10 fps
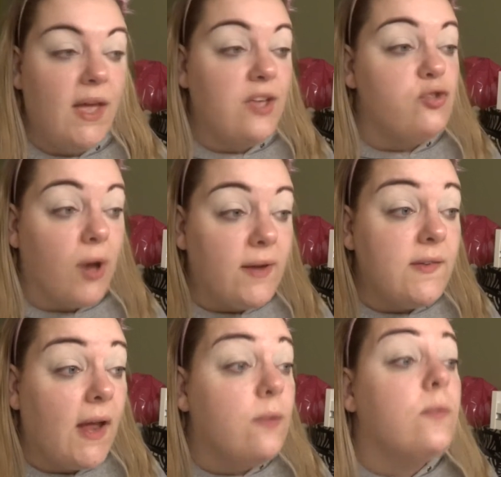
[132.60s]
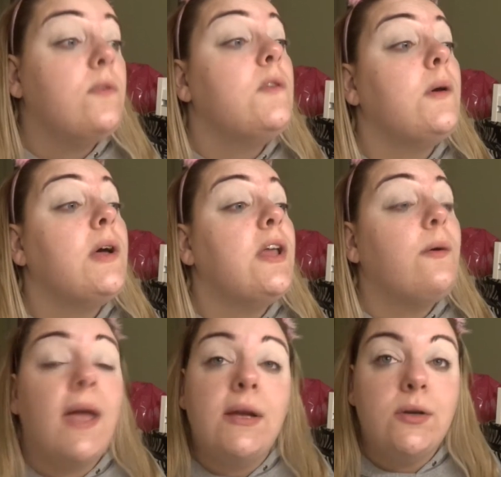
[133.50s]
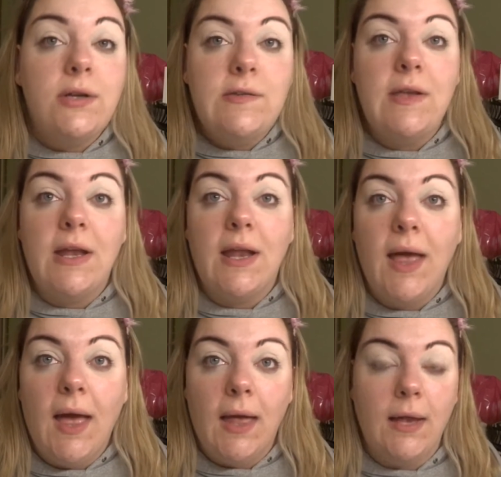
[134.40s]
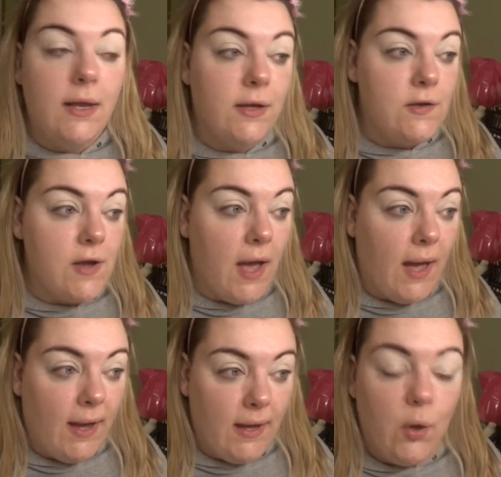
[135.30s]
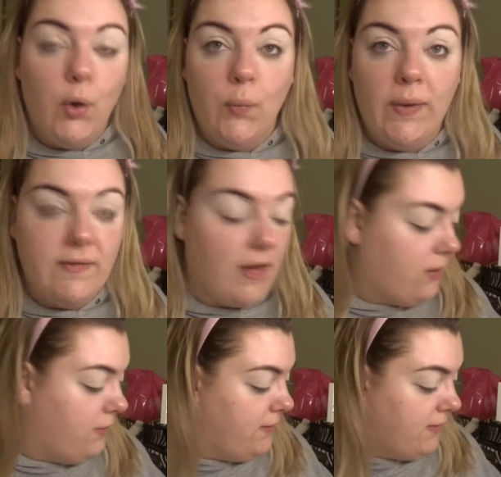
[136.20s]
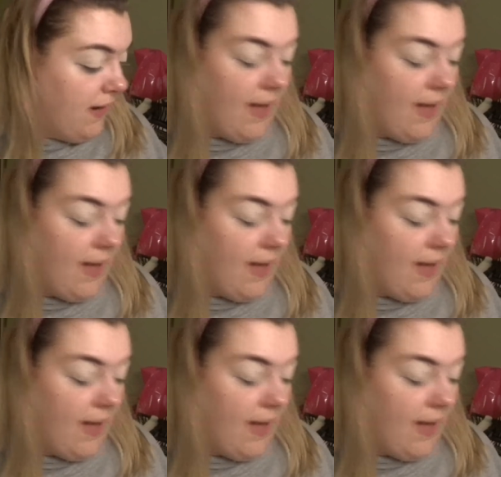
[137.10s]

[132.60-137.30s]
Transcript: It dries down, so I don't get creasing, and I always get creasing.